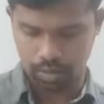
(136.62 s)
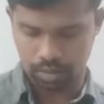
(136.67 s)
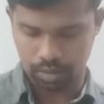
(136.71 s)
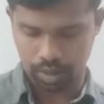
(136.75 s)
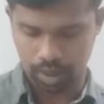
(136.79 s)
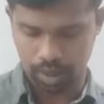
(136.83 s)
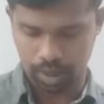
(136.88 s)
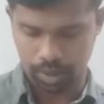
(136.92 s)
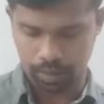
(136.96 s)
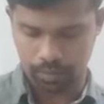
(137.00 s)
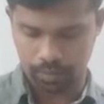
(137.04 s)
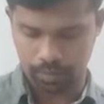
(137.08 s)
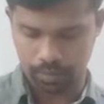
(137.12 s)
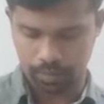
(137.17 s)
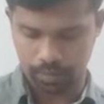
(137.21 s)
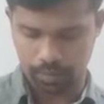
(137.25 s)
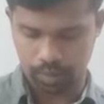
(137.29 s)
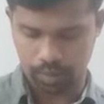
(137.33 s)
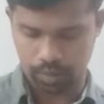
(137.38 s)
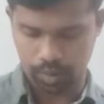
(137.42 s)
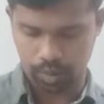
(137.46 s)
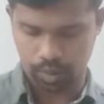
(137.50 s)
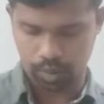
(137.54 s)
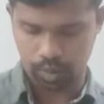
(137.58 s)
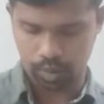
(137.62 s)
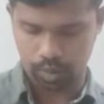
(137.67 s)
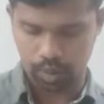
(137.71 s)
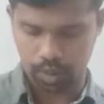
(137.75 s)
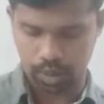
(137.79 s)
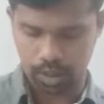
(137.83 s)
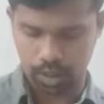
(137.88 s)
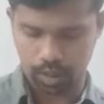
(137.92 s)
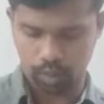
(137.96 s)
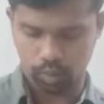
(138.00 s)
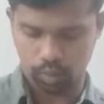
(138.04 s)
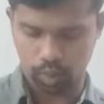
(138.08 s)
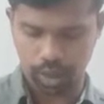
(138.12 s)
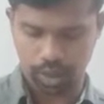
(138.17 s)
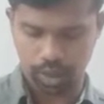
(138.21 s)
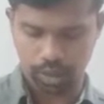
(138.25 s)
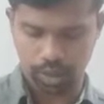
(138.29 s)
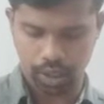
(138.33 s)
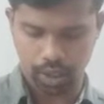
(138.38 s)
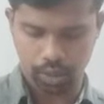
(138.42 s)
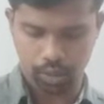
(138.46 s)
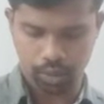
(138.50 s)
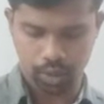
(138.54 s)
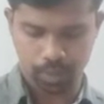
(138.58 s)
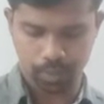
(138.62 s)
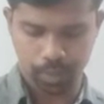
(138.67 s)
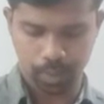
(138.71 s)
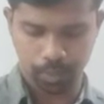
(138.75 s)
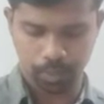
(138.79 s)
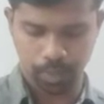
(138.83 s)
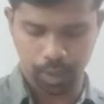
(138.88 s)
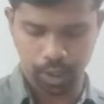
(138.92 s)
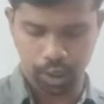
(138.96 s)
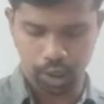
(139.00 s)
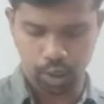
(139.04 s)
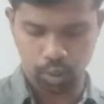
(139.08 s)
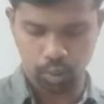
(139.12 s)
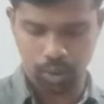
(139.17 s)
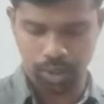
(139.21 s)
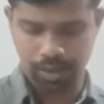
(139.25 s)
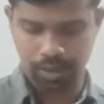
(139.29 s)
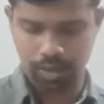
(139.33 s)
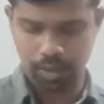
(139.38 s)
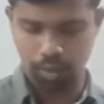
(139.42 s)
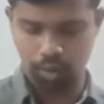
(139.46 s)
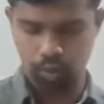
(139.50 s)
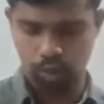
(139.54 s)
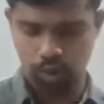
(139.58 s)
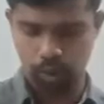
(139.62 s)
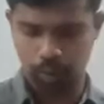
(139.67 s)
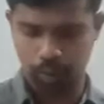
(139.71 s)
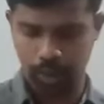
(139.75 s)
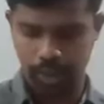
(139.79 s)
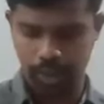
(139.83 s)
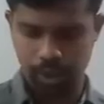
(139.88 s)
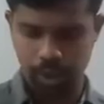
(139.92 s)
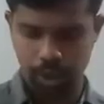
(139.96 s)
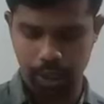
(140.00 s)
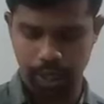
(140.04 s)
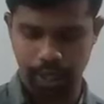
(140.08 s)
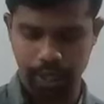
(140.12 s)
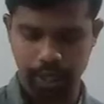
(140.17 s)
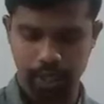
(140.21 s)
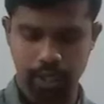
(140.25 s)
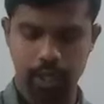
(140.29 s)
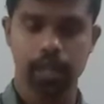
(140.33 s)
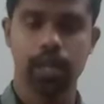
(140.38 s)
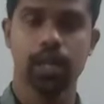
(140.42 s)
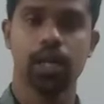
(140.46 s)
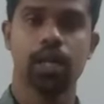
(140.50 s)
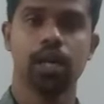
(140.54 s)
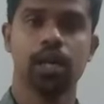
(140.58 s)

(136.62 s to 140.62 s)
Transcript: Okay, so the work that was published was usually changed